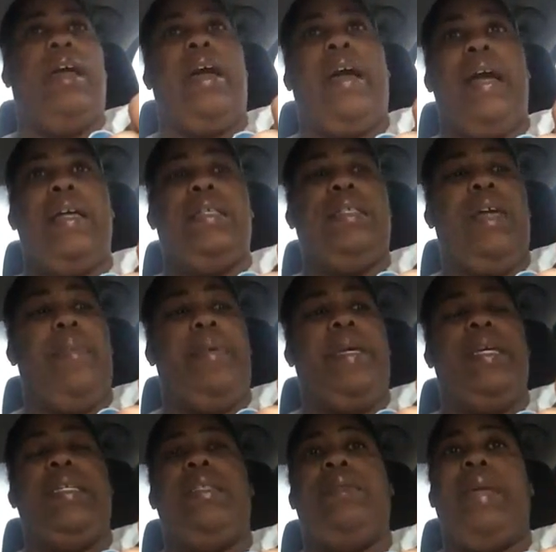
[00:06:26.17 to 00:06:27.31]
I gotta stop
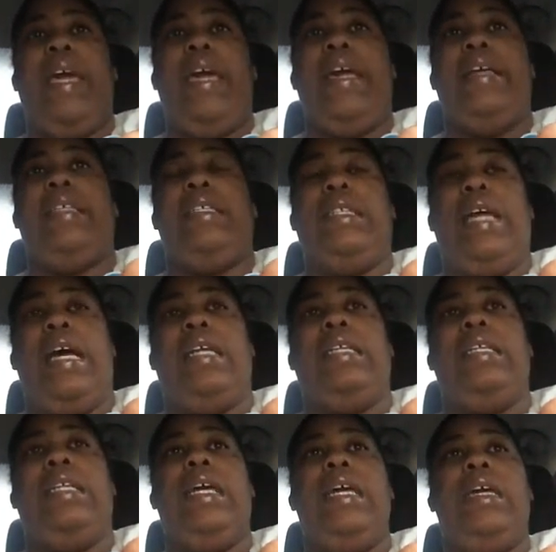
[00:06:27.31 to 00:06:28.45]
and get some gas.
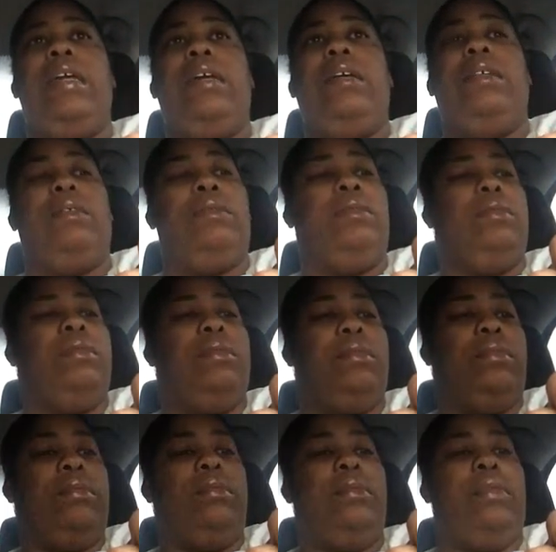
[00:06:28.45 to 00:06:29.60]
Not day.
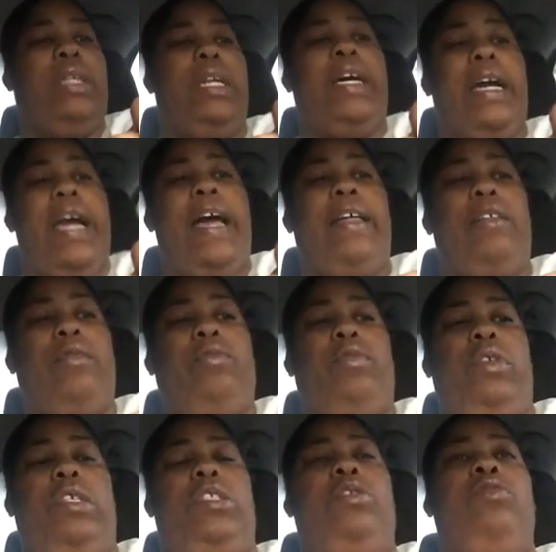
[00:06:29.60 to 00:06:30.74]
But I got
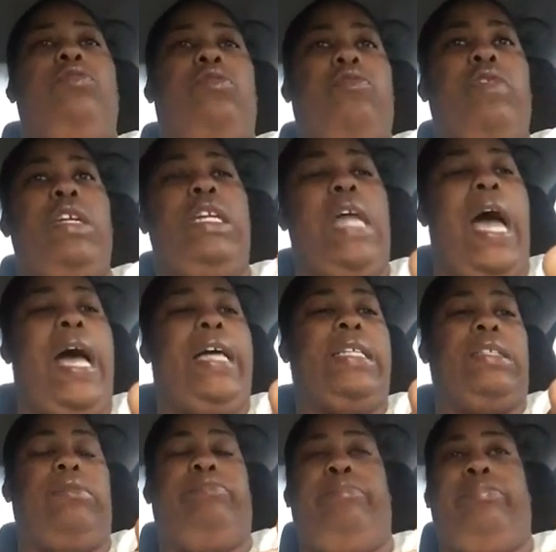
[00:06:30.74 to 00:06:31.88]
1, 2, 3 dots.